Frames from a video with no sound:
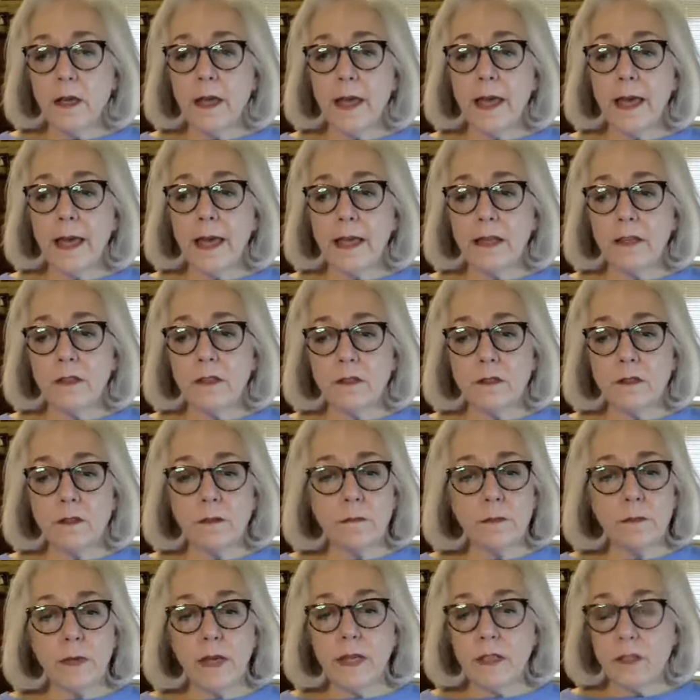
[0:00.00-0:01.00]
and
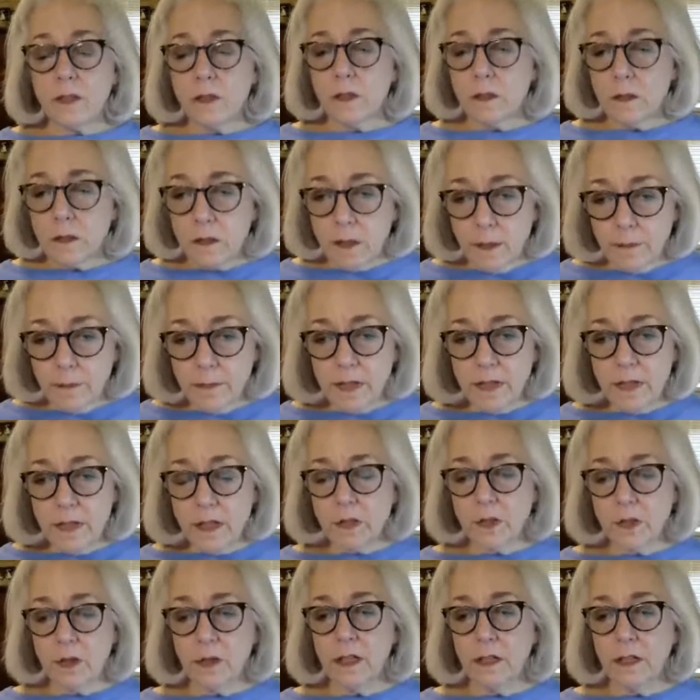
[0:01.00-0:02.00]
it's something
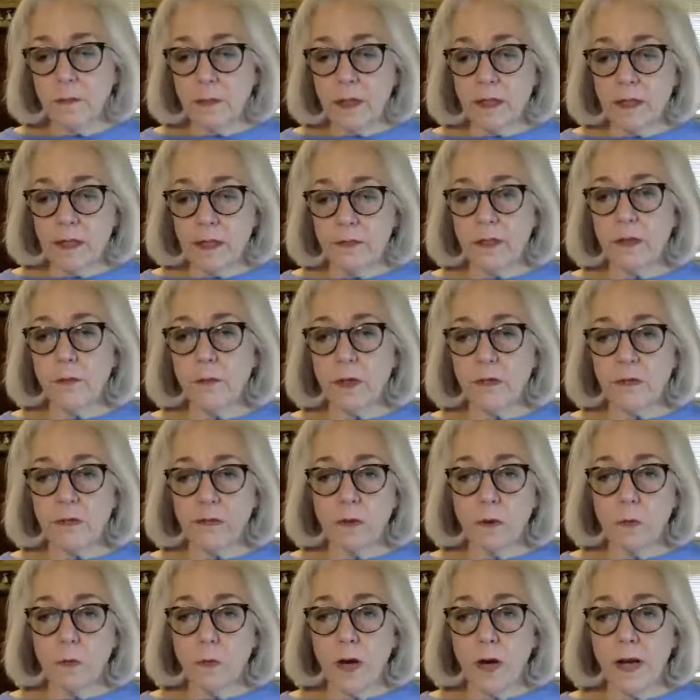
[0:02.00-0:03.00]
that you're going to be living with
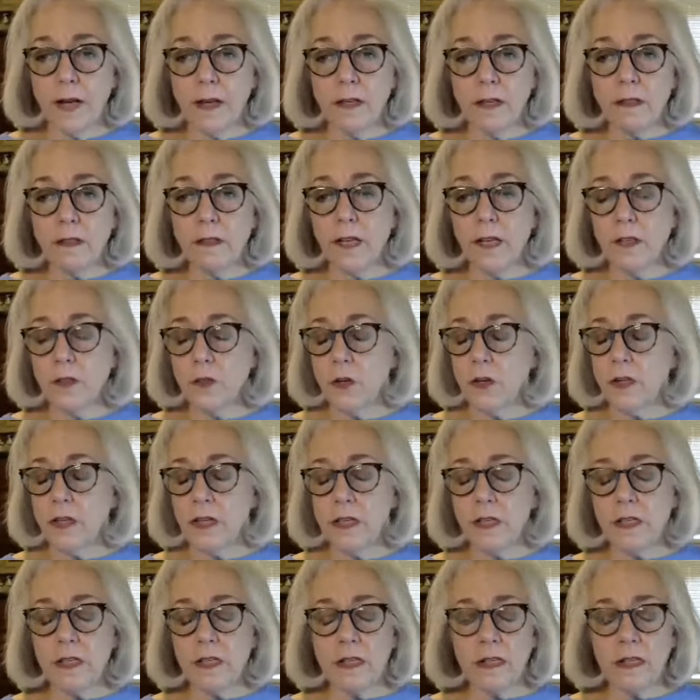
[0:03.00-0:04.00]
for a while and you're going
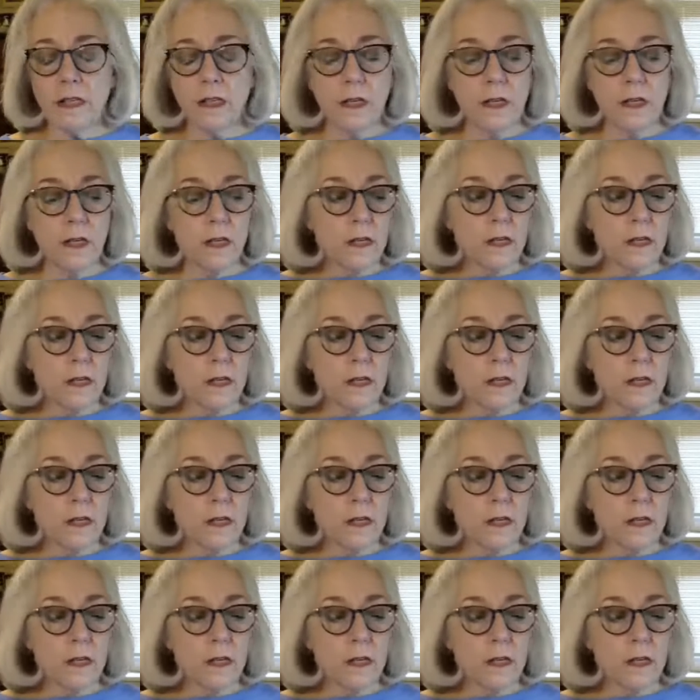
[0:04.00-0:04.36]
to need